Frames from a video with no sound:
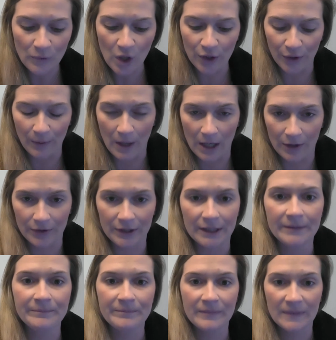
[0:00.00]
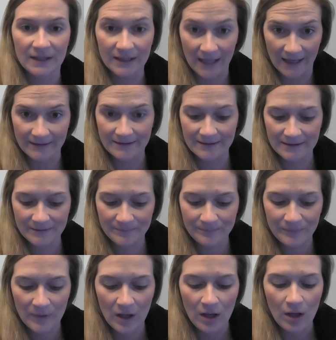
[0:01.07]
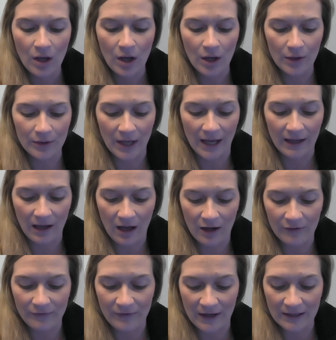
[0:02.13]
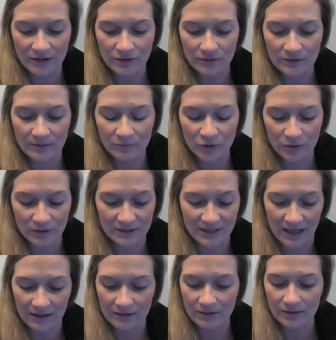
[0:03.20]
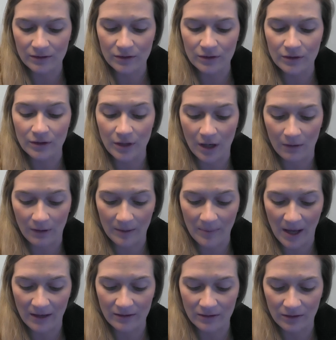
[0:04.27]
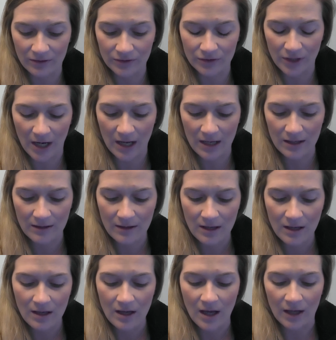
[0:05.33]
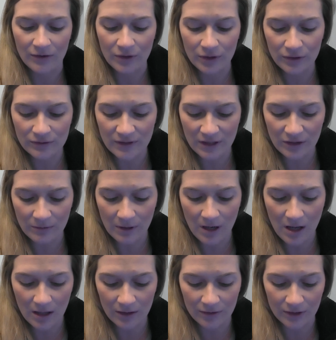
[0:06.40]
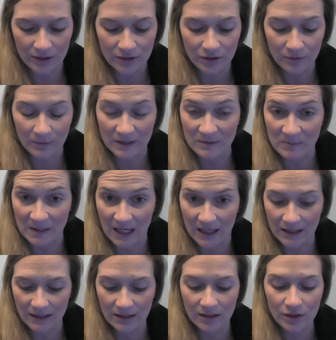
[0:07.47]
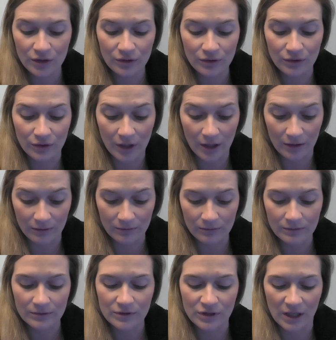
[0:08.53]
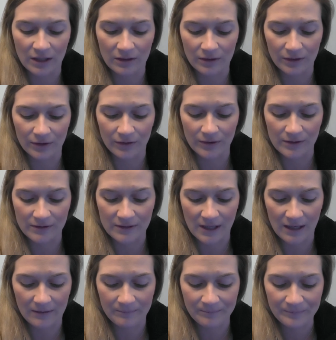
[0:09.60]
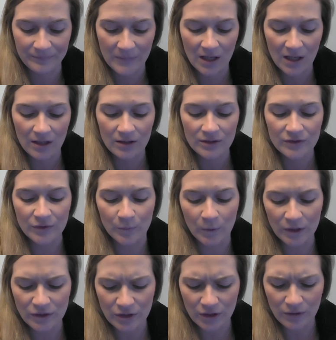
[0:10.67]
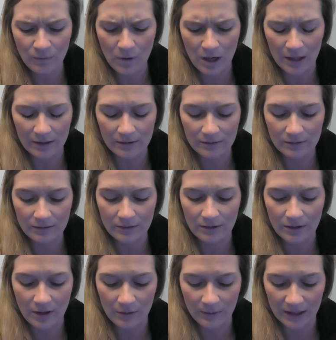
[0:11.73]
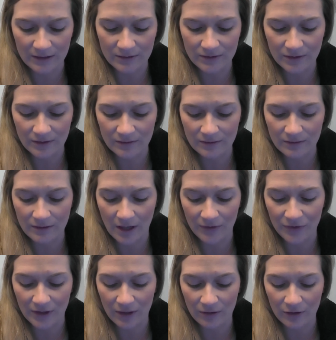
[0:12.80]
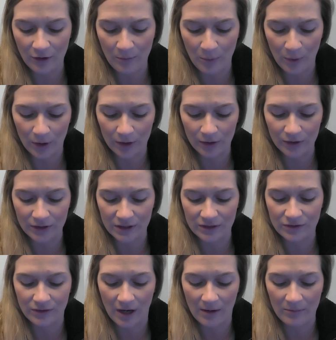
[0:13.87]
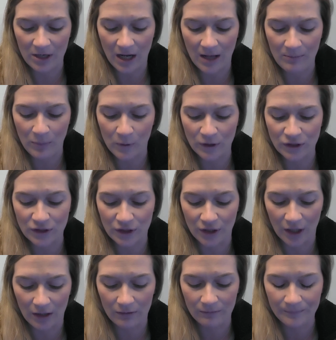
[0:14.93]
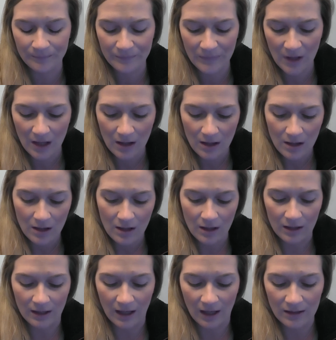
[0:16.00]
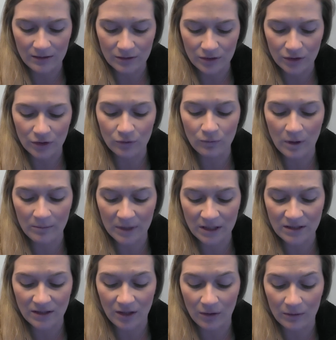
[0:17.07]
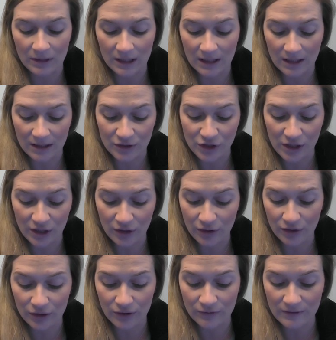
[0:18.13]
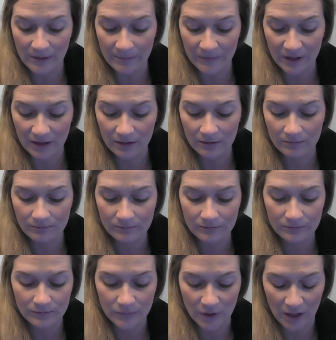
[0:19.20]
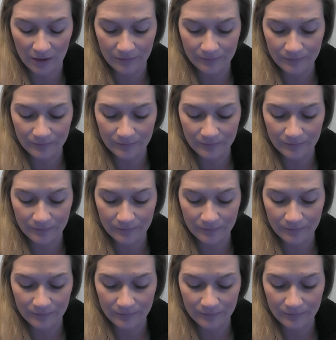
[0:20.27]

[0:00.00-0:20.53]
Are you hungry? Yes. Okay, I'll find you some tuna salad. No, I pounded on the tray. I thought you said you were hungry. Do you want spaghetti? No, gentler this time. So what do you want? No answer. Nothing on the board could describe it. I point to go. Again, you want me to go in the kitchen and cook you something? No.